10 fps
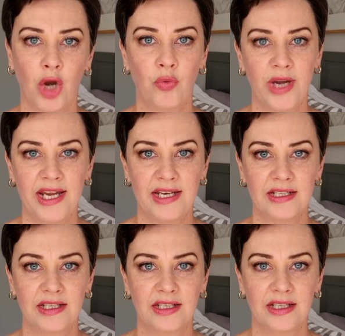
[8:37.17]

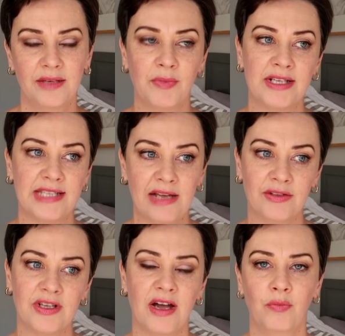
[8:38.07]
read in my
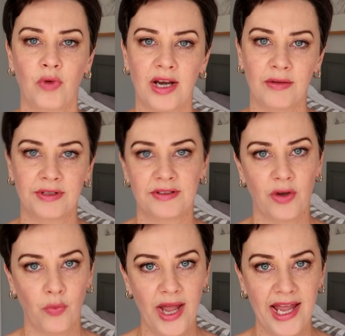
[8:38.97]
downtime while I was
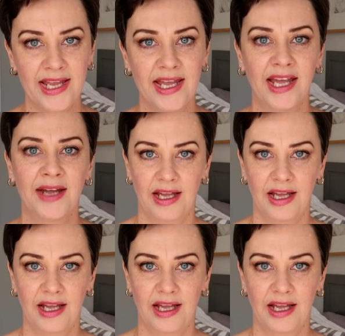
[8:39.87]
away